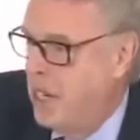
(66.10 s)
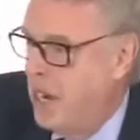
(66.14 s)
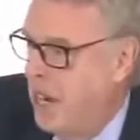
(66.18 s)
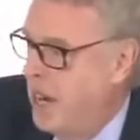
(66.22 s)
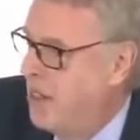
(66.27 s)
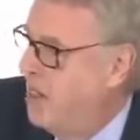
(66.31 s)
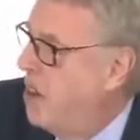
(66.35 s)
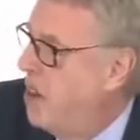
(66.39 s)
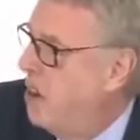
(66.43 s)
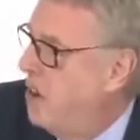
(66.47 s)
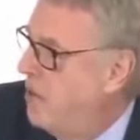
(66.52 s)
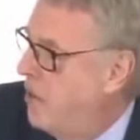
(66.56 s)

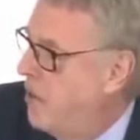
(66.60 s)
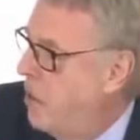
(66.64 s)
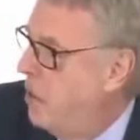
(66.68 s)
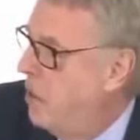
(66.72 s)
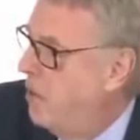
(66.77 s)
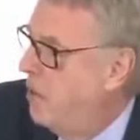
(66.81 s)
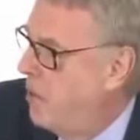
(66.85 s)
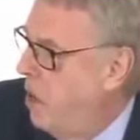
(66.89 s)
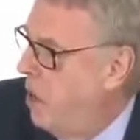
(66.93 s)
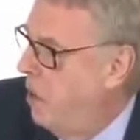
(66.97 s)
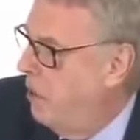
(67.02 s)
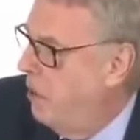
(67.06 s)
in their
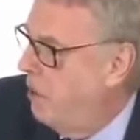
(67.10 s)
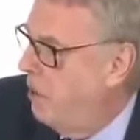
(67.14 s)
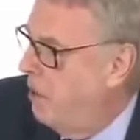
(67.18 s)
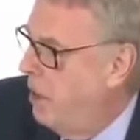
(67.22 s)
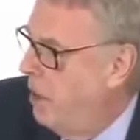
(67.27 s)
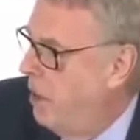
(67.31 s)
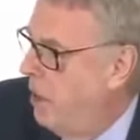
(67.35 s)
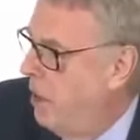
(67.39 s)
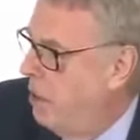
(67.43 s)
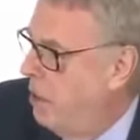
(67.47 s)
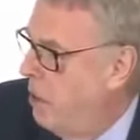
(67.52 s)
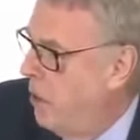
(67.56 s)
view of
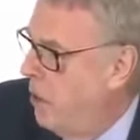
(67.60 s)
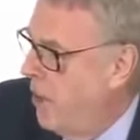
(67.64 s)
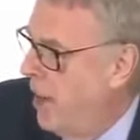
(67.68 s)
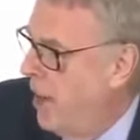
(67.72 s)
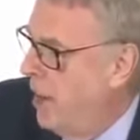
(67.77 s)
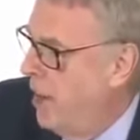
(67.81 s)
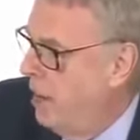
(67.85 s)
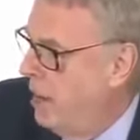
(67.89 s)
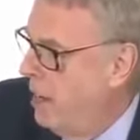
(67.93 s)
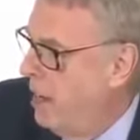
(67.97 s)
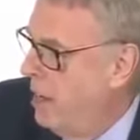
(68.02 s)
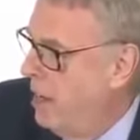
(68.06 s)
news. You
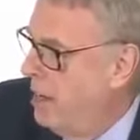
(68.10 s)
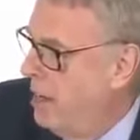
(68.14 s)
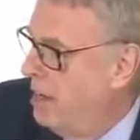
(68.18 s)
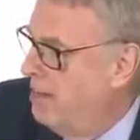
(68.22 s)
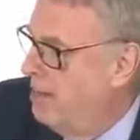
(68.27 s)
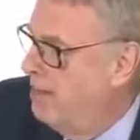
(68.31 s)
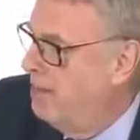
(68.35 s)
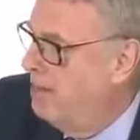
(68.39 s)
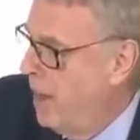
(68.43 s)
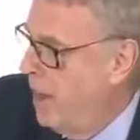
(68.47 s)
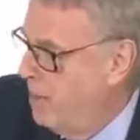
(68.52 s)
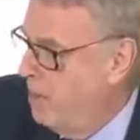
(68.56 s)
think
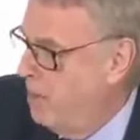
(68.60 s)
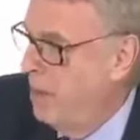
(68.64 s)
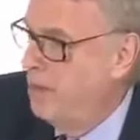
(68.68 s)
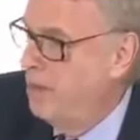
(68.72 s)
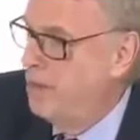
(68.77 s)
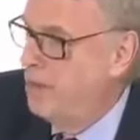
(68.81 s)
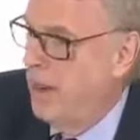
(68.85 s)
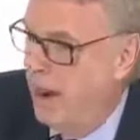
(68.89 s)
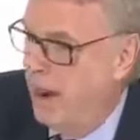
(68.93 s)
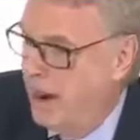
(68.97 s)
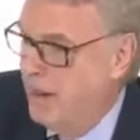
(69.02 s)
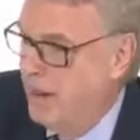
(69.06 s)

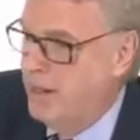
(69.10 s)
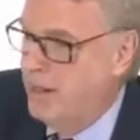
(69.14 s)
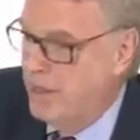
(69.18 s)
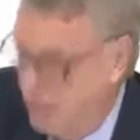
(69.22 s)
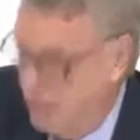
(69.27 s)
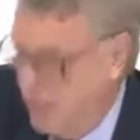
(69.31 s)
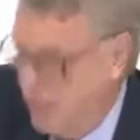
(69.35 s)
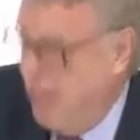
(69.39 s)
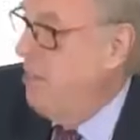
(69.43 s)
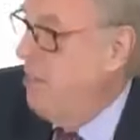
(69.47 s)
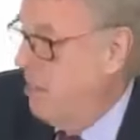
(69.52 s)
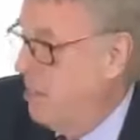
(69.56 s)
people are
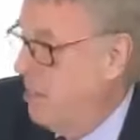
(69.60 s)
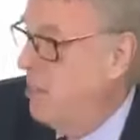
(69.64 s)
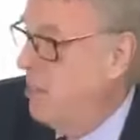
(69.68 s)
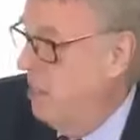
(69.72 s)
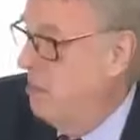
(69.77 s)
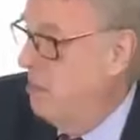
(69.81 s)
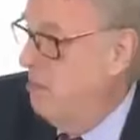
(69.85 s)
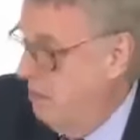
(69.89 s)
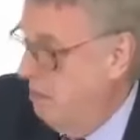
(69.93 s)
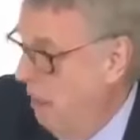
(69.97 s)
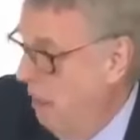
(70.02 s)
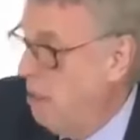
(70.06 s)
just
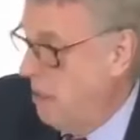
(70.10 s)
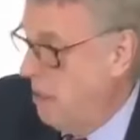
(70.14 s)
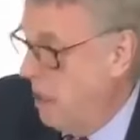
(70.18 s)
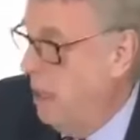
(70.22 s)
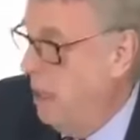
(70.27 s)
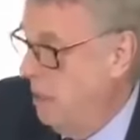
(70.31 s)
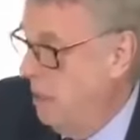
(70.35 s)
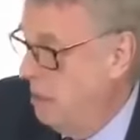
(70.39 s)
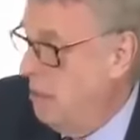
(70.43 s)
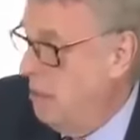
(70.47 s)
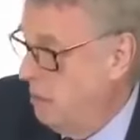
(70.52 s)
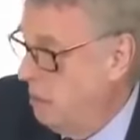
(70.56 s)
interested
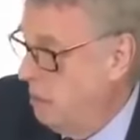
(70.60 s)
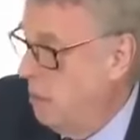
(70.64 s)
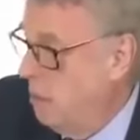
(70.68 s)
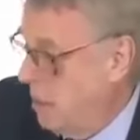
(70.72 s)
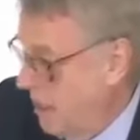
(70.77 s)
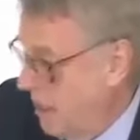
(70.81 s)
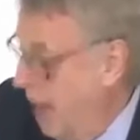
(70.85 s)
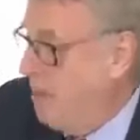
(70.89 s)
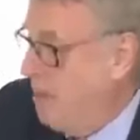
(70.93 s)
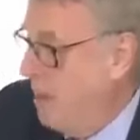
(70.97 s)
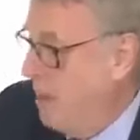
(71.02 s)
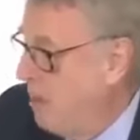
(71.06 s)
mostly in
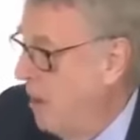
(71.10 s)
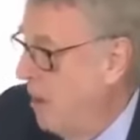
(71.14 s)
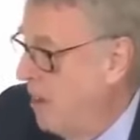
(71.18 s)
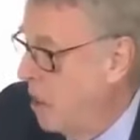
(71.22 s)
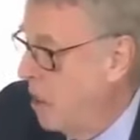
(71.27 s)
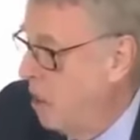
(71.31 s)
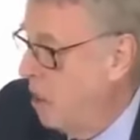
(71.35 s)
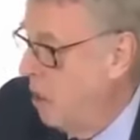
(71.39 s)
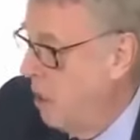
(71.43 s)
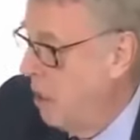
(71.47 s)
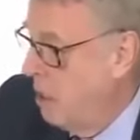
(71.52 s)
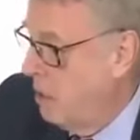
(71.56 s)
what's happening around
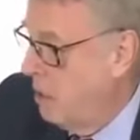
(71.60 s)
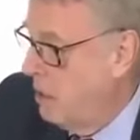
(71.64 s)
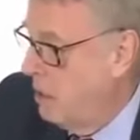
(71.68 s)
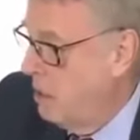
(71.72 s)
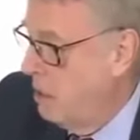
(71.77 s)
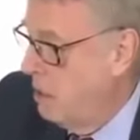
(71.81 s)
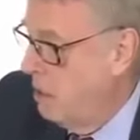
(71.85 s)
the corner?